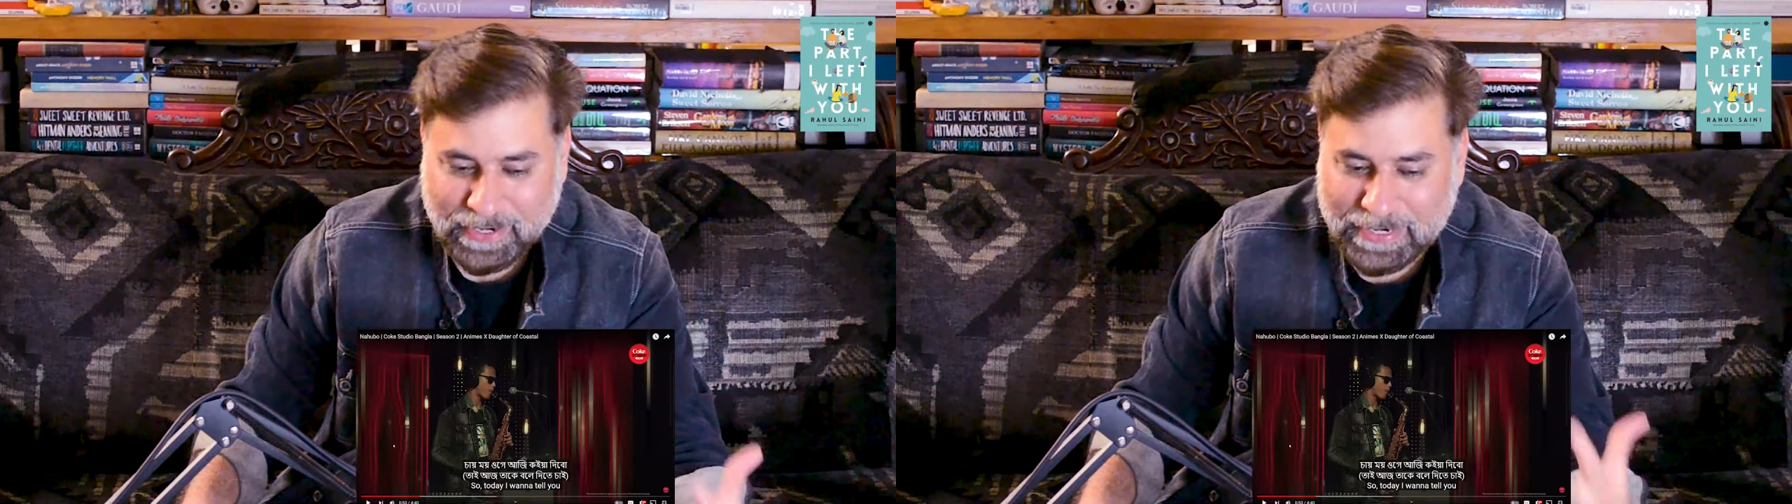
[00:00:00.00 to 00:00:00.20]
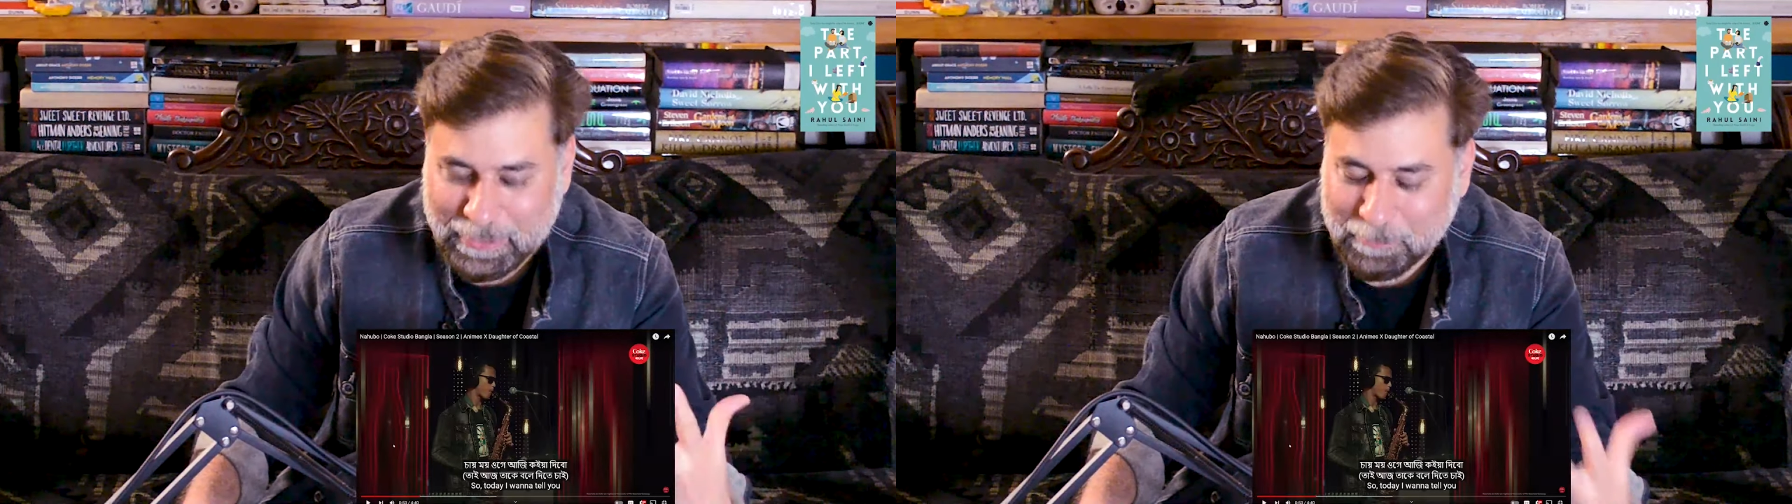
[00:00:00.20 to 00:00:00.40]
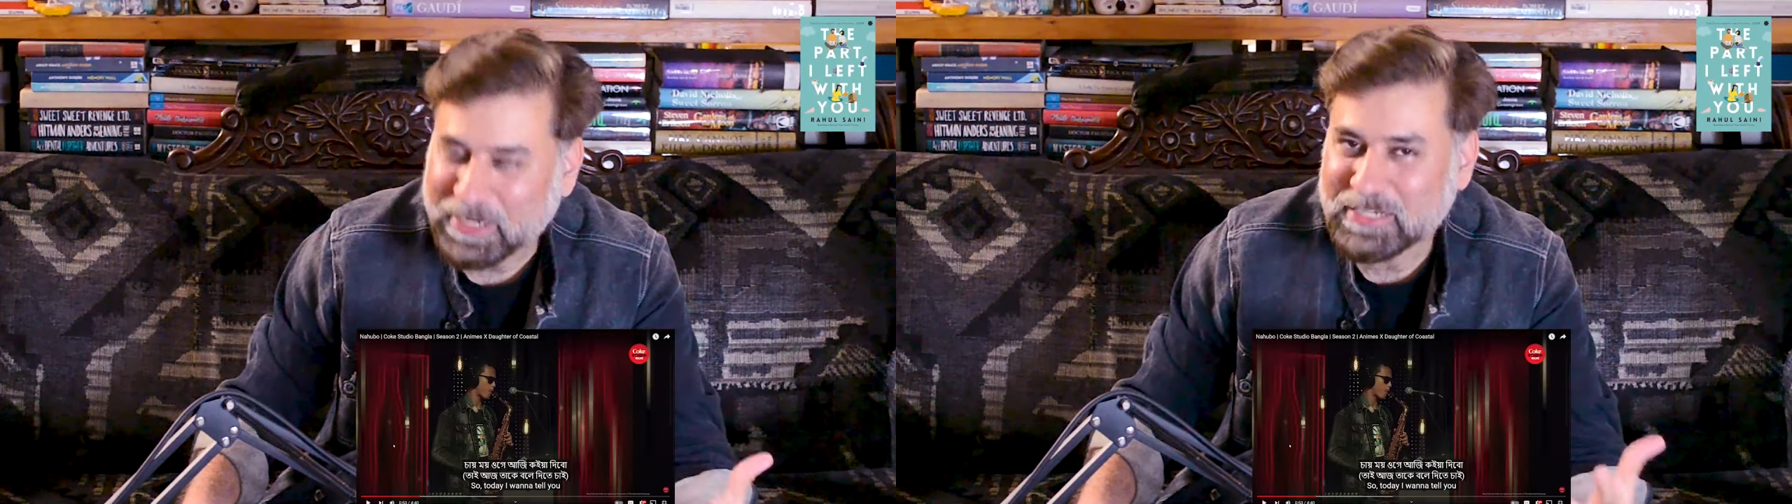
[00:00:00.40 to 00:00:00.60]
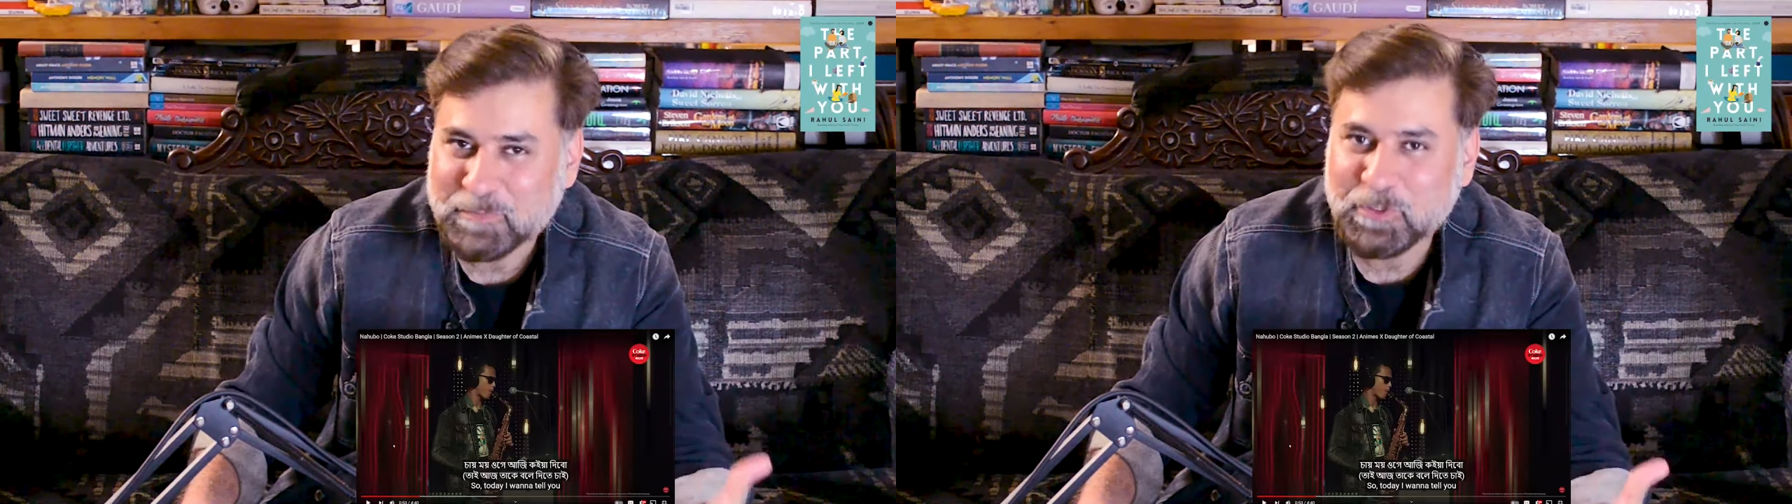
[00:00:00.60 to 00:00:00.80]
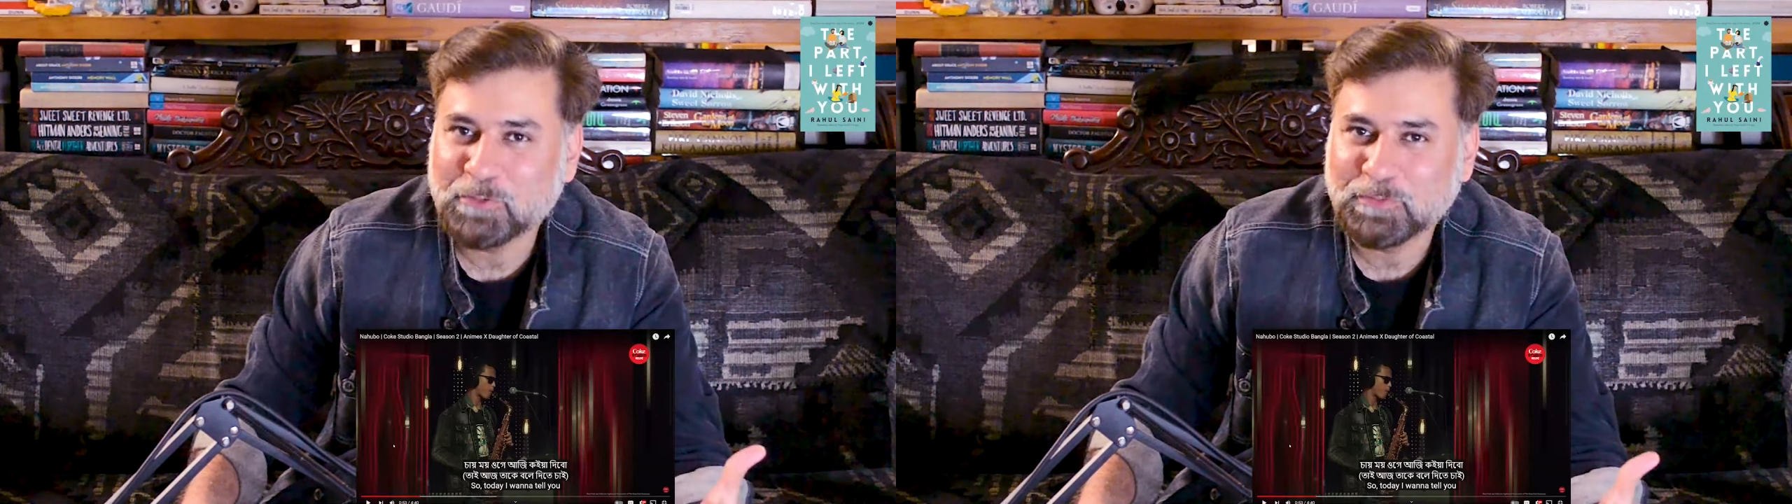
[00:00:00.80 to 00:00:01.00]
it
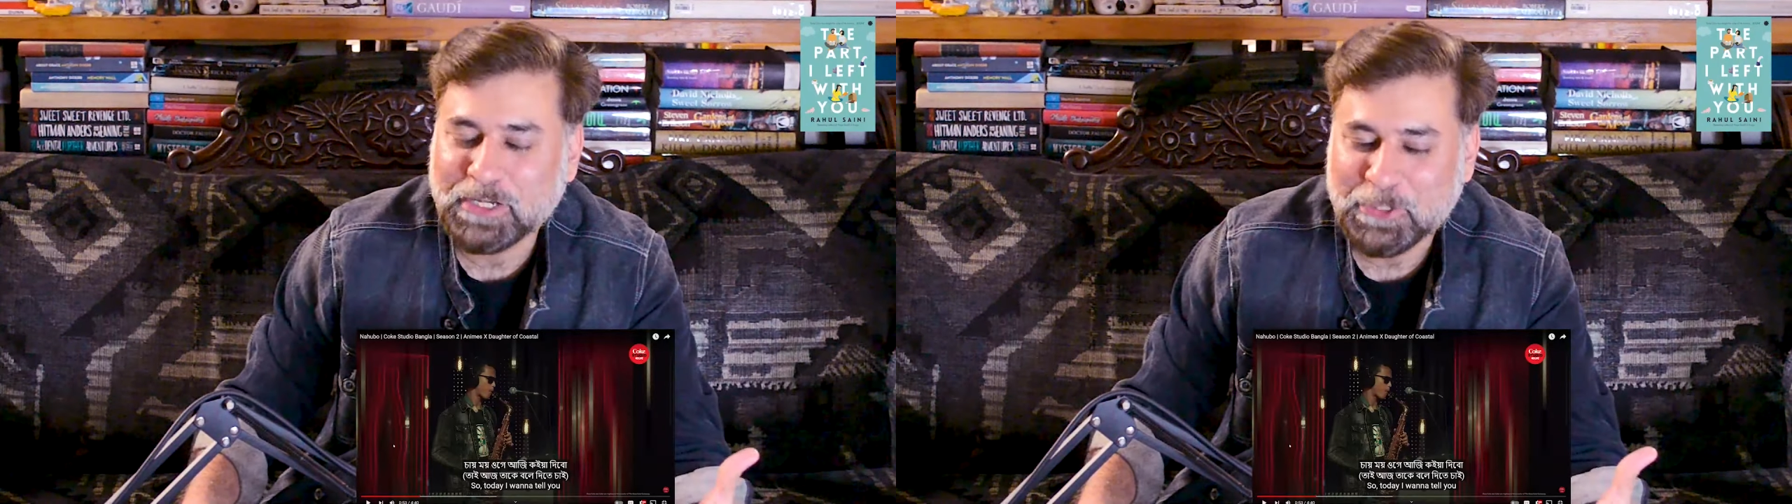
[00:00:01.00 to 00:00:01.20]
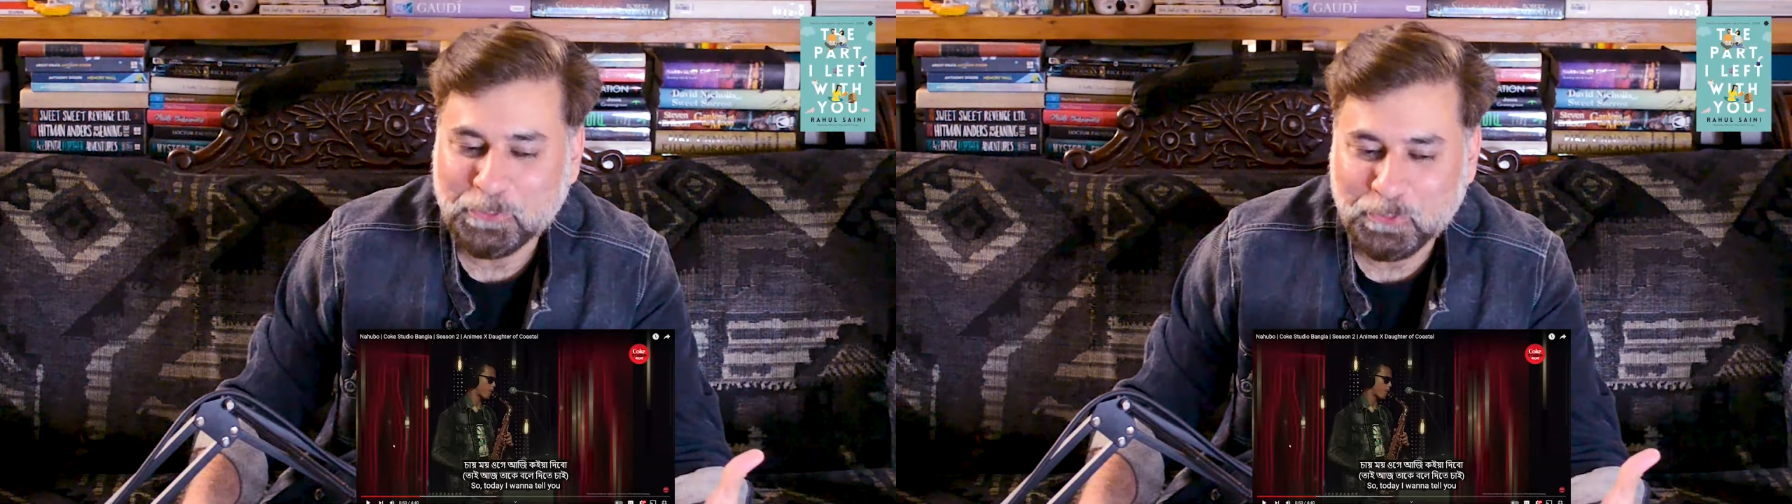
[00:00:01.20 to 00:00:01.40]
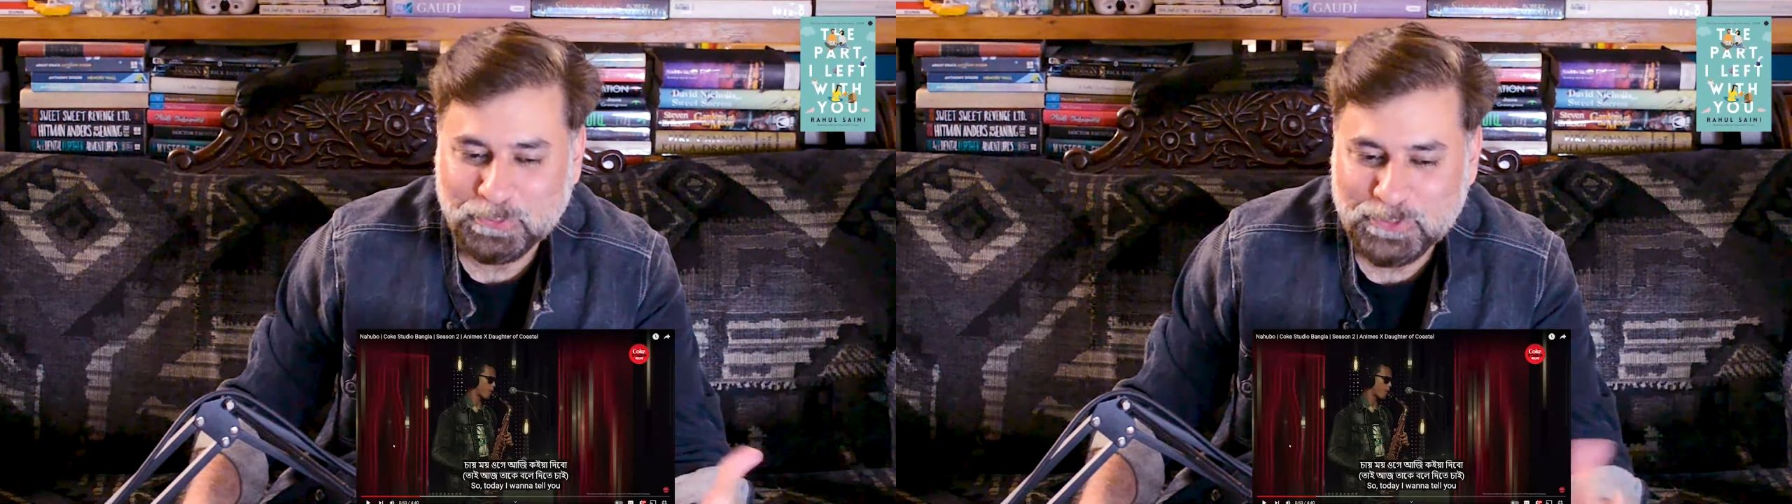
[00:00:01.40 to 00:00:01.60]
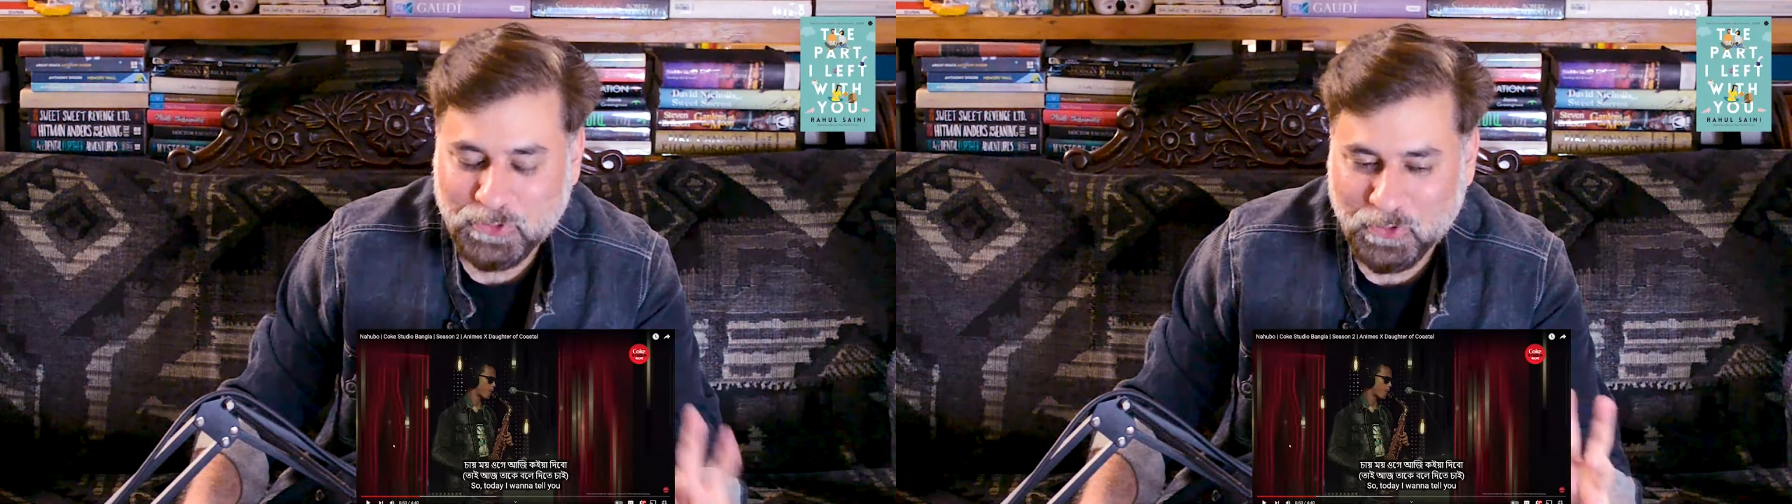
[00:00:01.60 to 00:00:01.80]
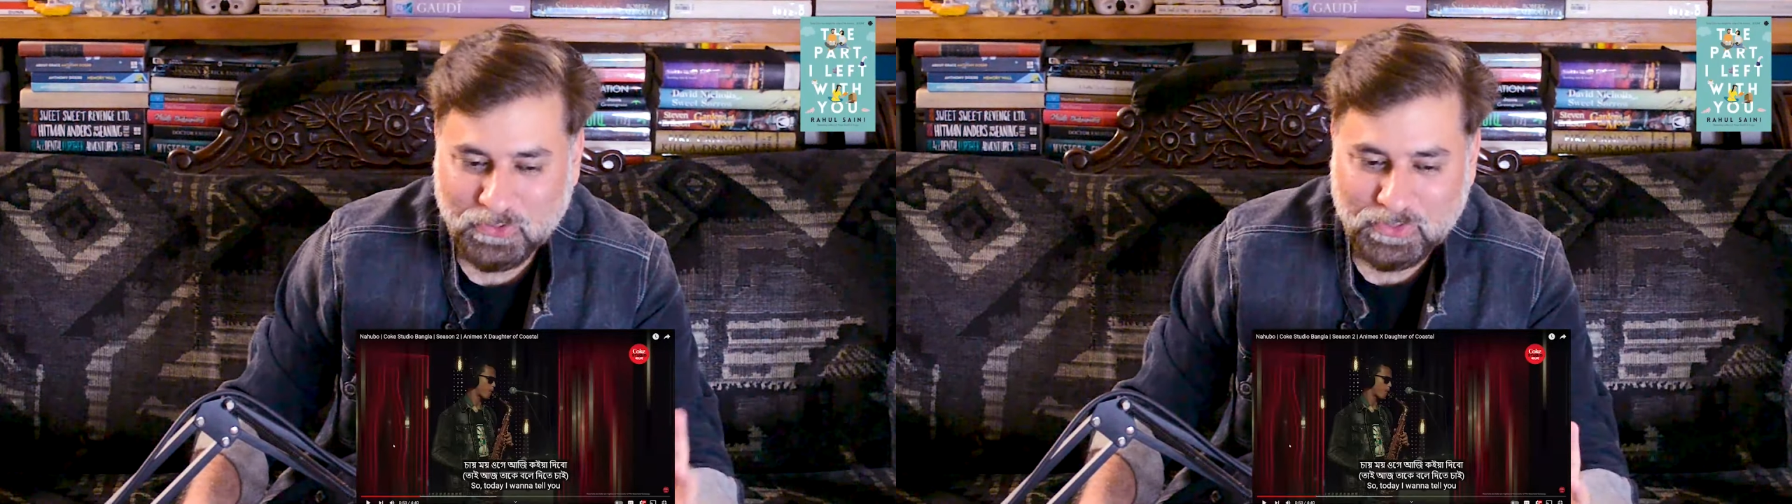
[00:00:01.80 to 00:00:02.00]
reminds me of that U2
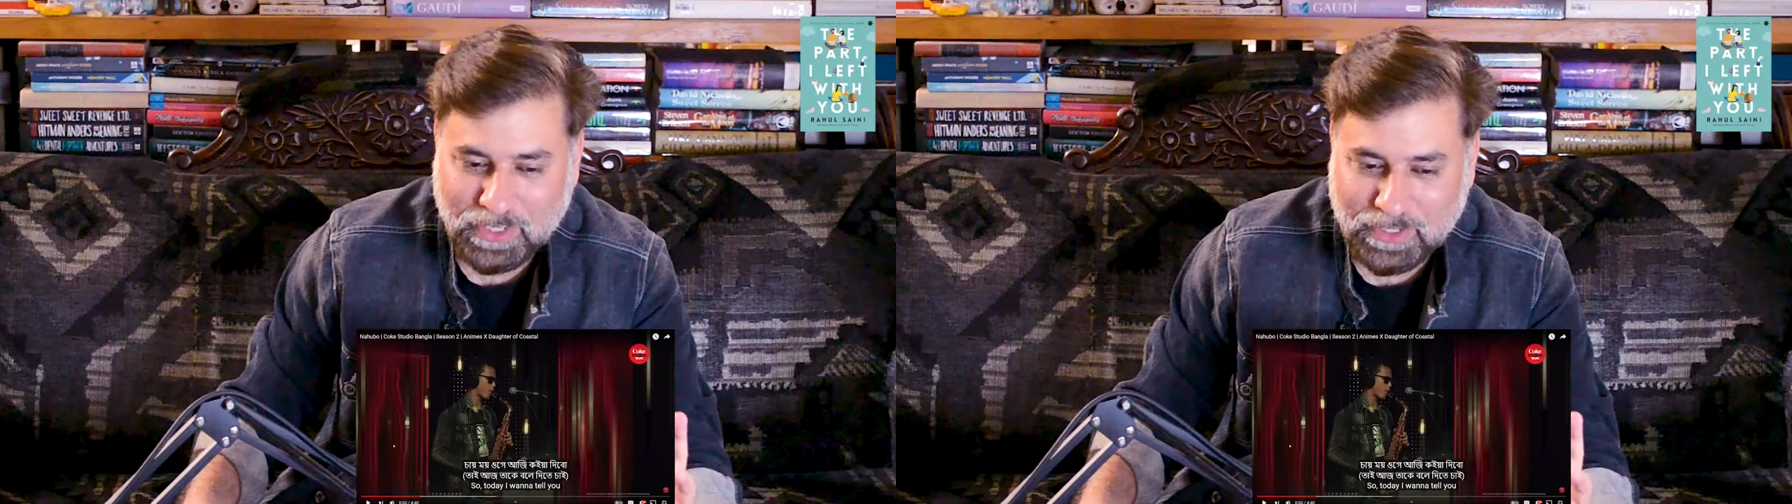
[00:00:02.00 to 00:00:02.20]
song,